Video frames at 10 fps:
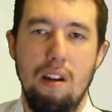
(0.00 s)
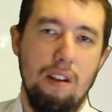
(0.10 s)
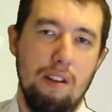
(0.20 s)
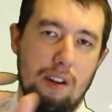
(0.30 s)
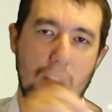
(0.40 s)

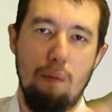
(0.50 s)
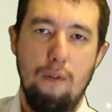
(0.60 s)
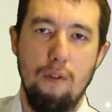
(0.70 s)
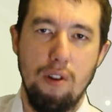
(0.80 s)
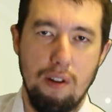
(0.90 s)

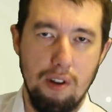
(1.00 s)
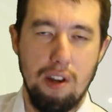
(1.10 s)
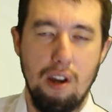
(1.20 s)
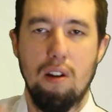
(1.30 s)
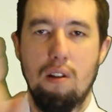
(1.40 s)
circumference of a
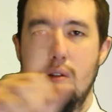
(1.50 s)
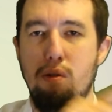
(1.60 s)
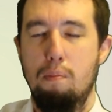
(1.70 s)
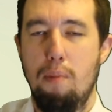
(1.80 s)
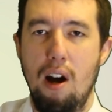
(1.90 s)
circle
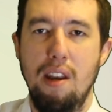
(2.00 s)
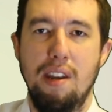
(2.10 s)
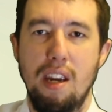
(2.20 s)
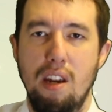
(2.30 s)
pi d